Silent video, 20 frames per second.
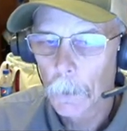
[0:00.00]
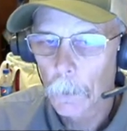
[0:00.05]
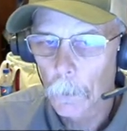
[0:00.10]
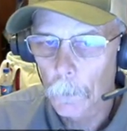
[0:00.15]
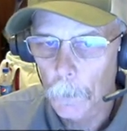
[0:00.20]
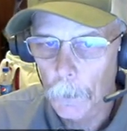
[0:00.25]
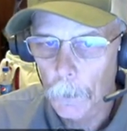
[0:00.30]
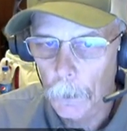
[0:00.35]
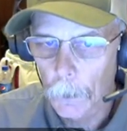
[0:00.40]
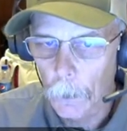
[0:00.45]

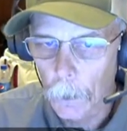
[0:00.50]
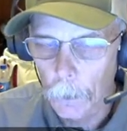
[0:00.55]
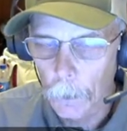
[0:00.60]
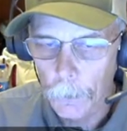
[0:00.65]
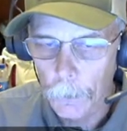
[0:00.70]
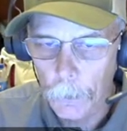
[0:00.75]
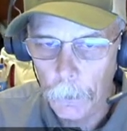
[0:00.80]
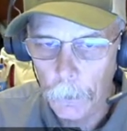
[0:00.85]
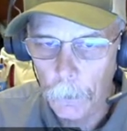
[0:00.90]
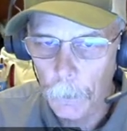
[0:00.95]
Over the
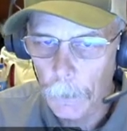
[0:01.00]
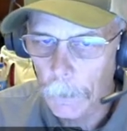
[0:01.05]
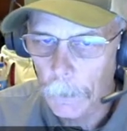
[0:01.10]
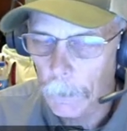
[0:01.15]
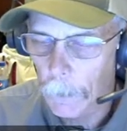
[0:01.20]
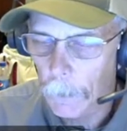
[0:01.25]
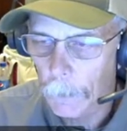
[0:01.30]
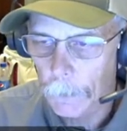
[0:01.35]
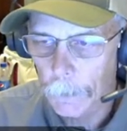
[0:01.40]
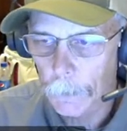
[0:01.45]
long term,
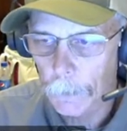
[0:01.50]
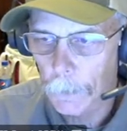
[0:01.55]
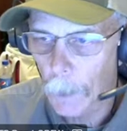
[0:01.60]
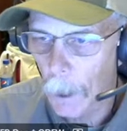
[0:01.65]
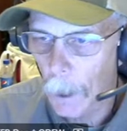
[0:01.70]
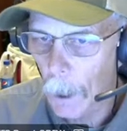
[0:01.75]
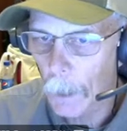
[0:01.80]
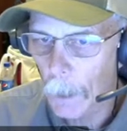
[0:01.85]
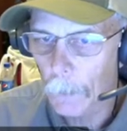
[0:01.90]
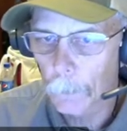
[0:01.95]
it does
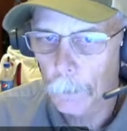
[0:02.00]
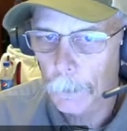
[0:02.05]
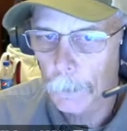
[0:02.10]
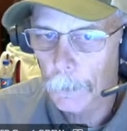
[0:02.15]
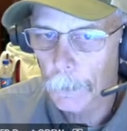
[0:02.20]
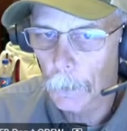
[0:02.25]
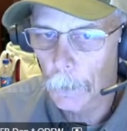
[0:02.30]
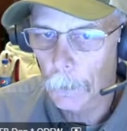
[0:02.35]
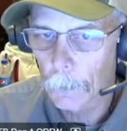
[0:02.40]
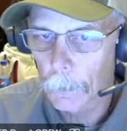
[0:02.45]
not
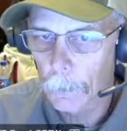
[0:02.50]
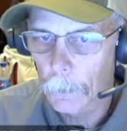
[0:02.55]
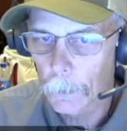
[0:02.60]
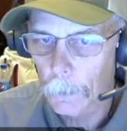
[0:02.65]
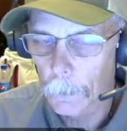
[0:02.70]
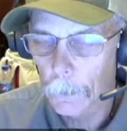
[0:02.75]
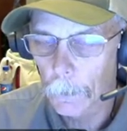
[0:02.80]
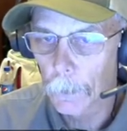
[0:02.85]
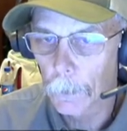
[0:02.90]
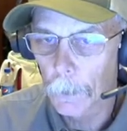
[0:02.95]
result,
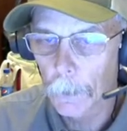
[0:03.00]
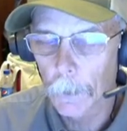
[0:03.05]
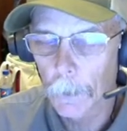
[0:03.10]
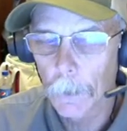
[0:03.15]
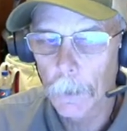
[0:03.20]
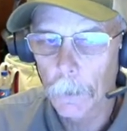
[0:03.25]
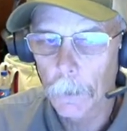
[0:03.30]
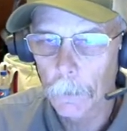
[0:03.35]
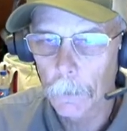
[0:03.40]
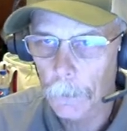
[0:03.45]
or none
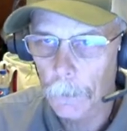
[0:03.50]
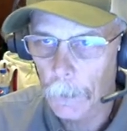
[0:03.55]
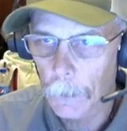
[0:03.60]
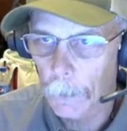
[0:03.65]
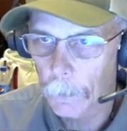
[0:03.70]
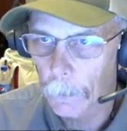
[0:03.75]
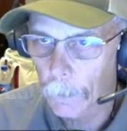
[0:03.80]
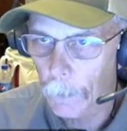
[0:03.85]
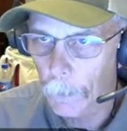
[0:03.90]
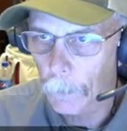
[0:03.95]
of the other
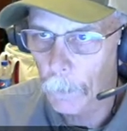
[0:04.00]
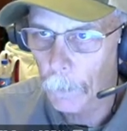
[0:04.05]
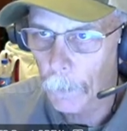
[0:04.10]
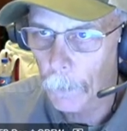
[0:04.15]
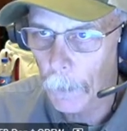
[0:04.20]
states have ever